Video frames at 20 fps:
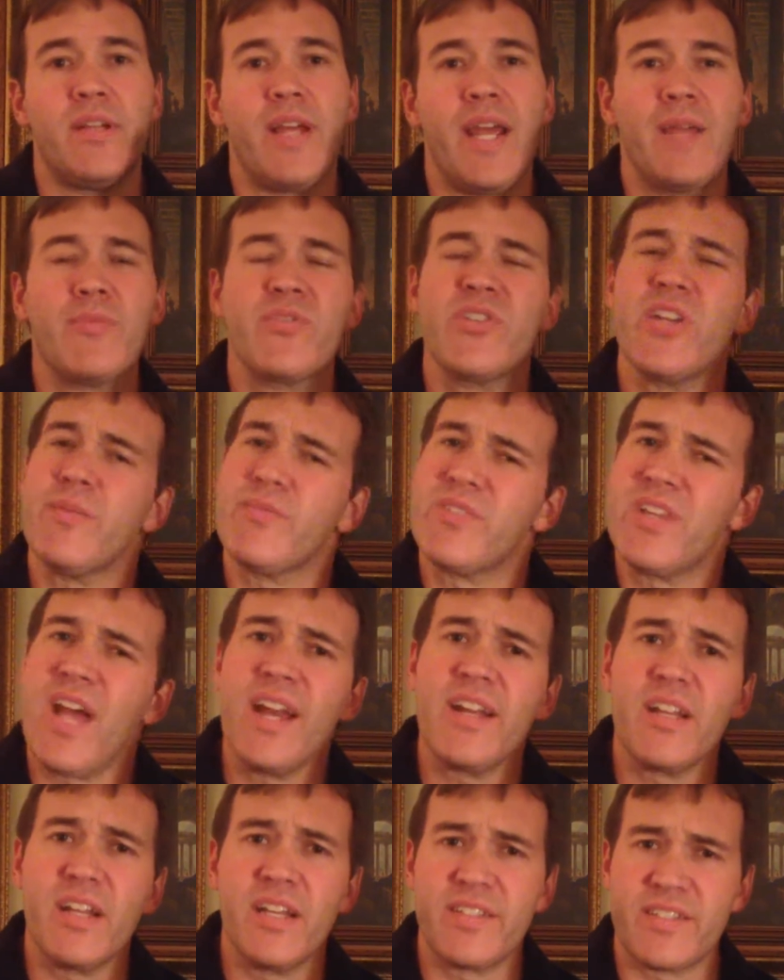Amsterdam's
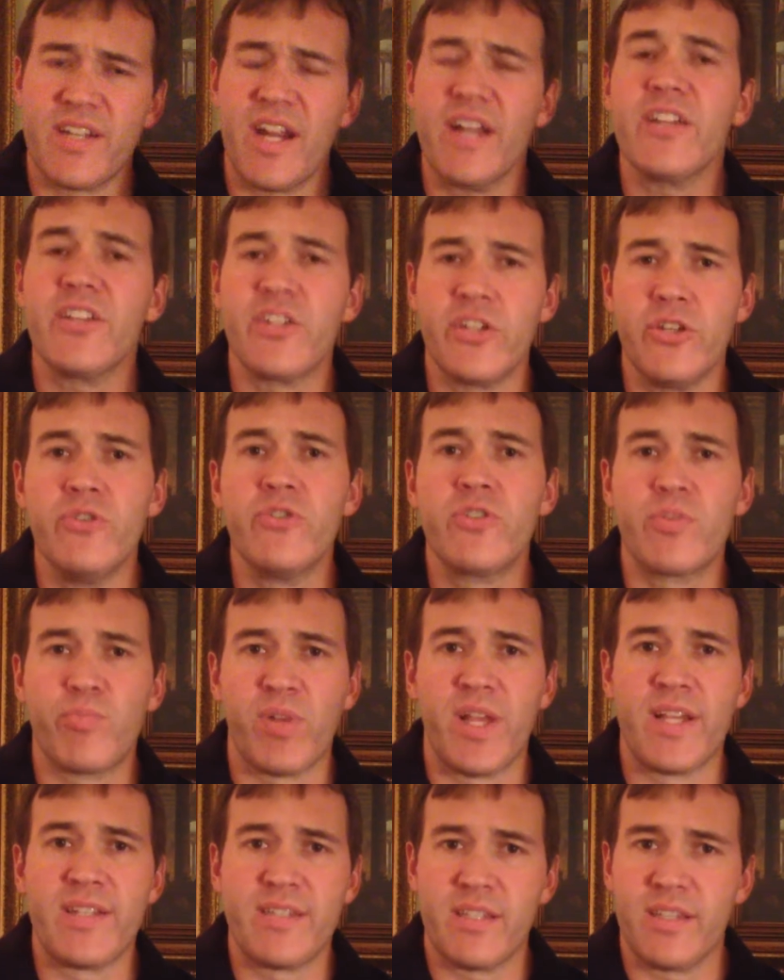not a huge
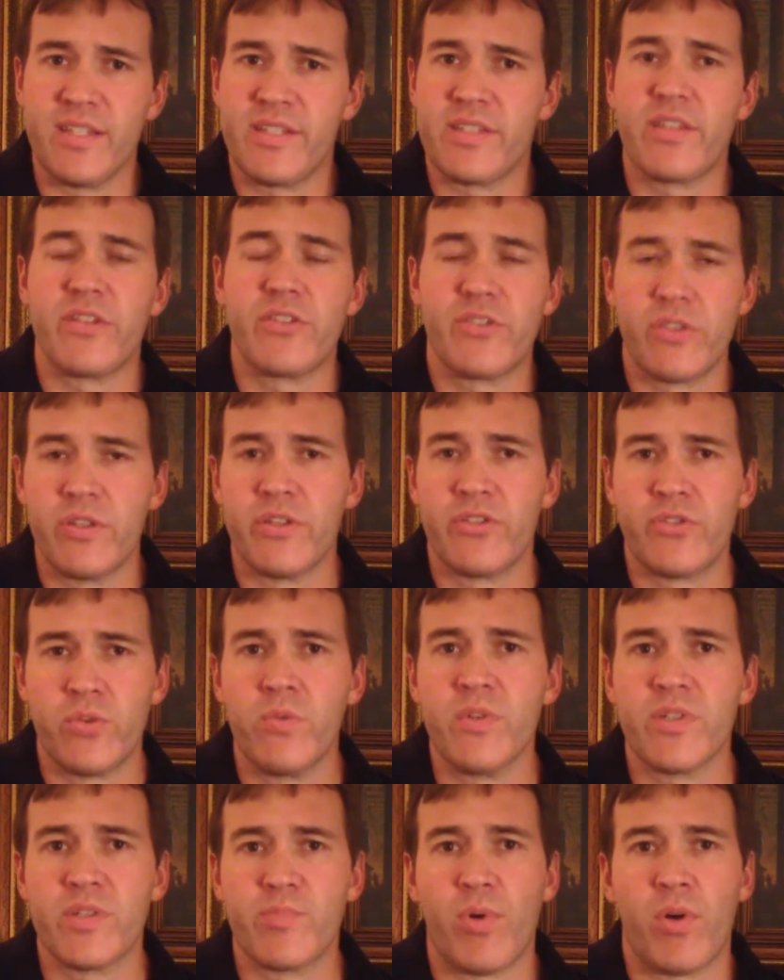place, at least the
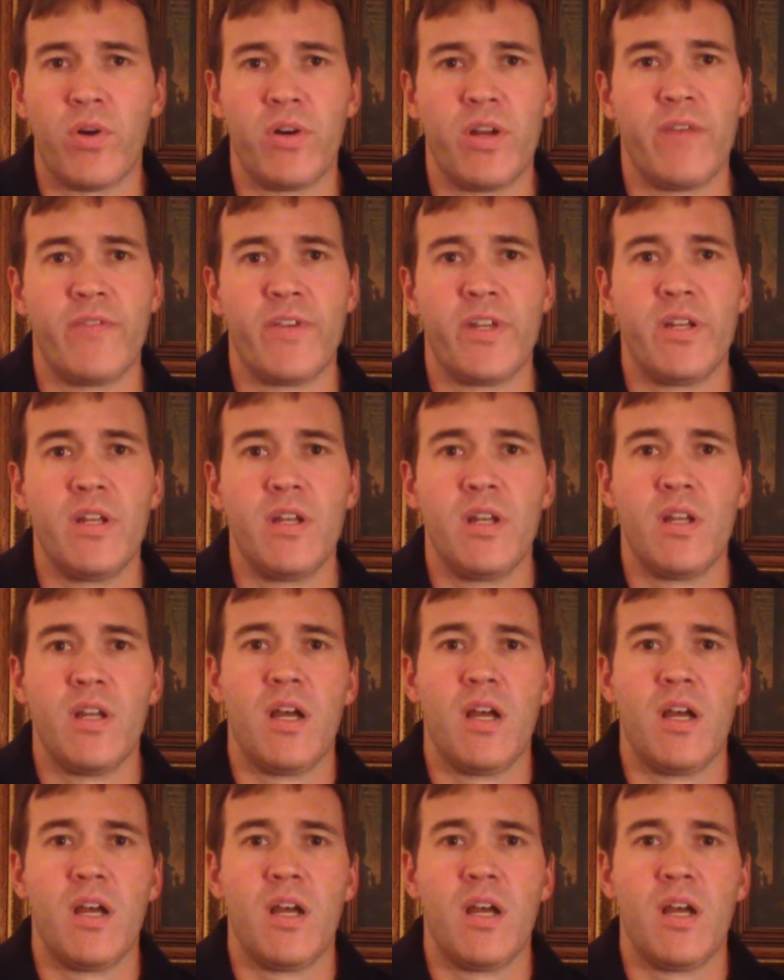tourist part of it,